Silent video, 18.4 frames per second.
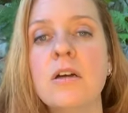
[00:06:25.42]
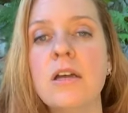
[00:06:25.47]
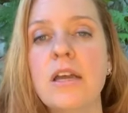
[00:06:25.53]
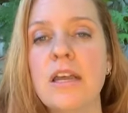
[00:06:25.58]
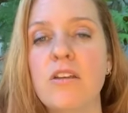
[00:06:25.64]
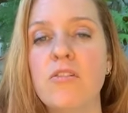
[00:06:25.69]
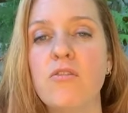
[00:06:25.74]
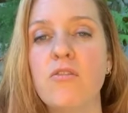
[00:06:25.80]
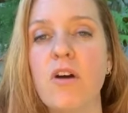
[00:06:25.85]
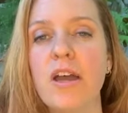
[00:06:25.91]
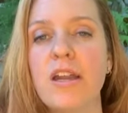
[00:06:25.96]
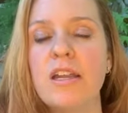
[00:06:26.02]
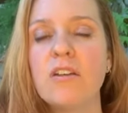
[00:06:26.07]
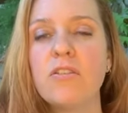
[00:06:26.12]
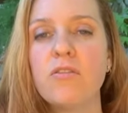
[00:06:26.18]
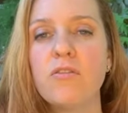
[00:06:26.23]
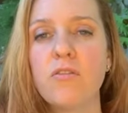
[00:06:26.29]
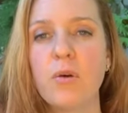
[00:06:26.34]

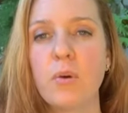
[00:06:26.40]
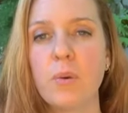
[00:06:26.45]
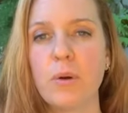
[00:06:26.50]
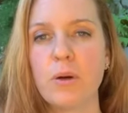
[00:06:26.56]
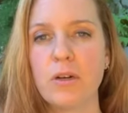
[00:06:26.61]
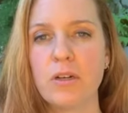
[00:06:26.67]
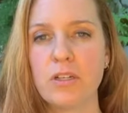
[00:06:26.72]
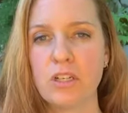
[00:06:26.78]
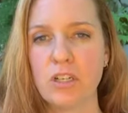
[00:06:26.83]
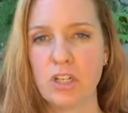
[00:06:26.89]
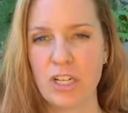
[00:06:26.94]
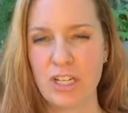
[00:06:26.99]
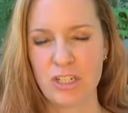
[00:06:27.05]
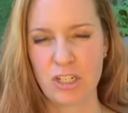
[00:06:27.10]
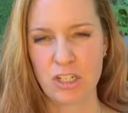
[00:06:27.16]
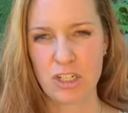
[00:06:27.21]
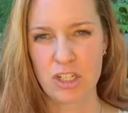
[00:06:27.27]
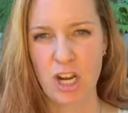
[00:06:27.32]
Inviting forward your
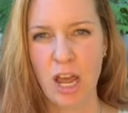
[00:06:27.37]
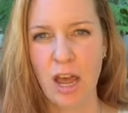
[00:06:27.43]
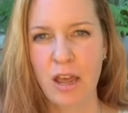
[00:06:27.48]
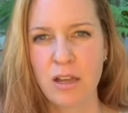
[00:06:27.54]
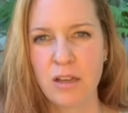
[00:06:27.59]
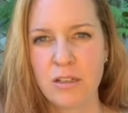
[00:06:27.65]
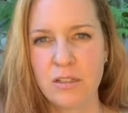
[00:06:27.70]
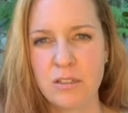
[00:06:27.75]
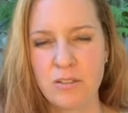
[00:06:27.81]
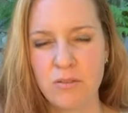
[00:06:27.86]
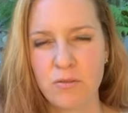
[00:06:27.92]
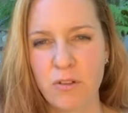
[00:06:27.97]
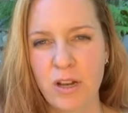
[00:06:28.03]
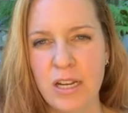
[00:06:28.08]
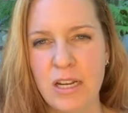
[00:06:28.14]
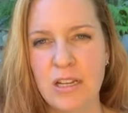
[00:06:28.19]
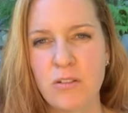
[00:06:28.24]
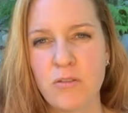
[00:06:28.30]
inner child,
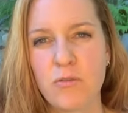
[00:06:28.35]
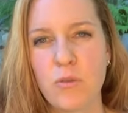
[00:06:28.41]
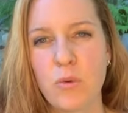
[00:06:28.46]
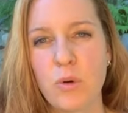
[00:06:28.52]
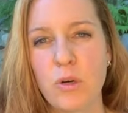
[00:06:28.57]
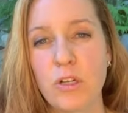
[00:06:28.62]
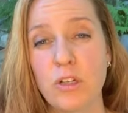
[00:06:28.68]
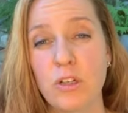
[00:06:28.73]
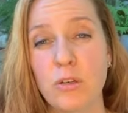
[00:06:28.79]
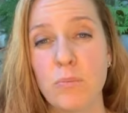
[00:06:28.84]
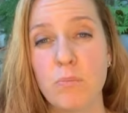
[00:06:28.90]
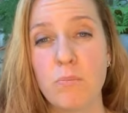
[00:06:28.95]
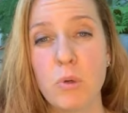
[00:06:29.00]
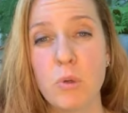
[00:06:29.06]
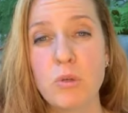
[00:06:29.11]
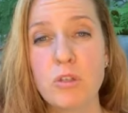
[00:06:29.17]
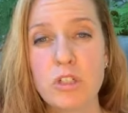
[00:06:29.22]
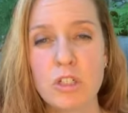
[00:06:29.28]
inviting forward your
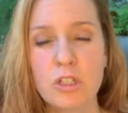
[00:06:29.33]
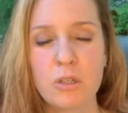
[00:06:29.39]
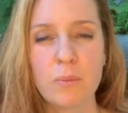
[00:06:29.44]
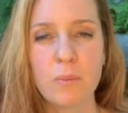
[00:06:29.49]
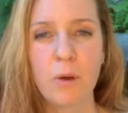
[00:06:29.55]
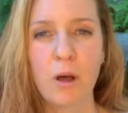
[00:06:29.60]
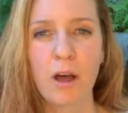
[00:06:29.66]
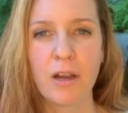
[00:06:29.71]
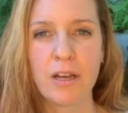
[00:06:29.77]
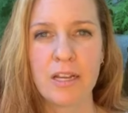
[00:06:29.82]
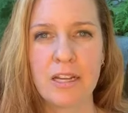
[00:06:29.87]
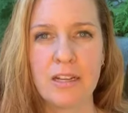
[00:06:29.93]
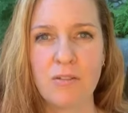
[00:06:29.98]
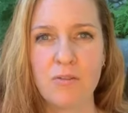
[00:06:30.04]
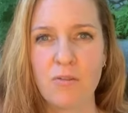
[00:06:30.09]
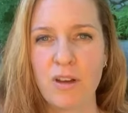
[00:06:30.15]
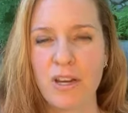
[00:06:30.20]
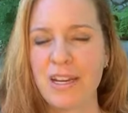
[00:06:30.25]
emotional body,
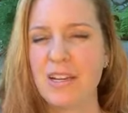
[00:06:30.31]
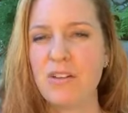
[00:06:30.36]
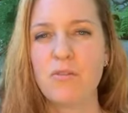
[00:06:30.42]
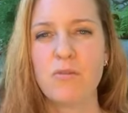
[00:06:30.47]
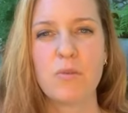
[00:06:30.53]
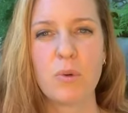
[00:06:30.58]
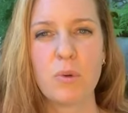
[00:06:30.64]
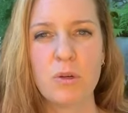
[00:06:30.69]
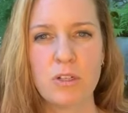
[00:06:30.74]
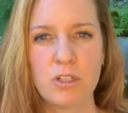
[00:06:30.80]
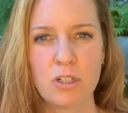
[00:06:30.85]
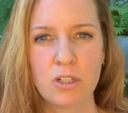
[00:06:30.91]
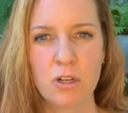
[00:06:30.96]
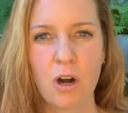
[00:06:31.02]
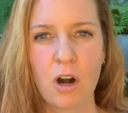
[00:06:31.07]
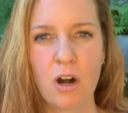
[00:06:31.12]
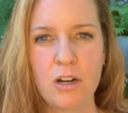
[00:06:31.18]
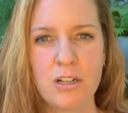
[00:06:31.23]
inviting forward your
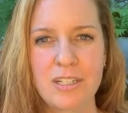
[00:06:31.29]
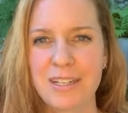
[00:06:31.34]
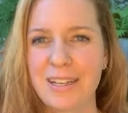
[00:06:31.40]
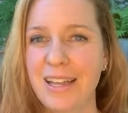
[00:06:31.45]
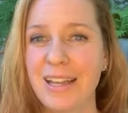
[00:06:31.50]
heart.